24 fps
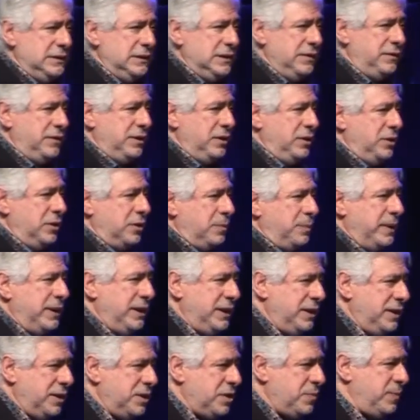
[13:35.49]
if the
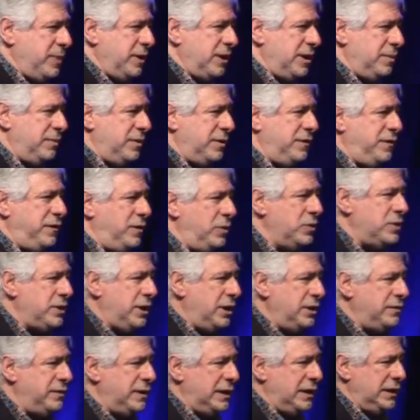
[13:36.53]
European experiment falls
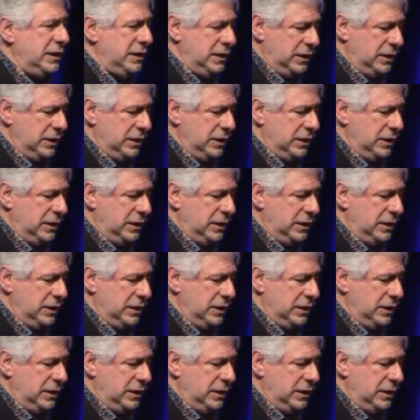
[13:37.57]
over,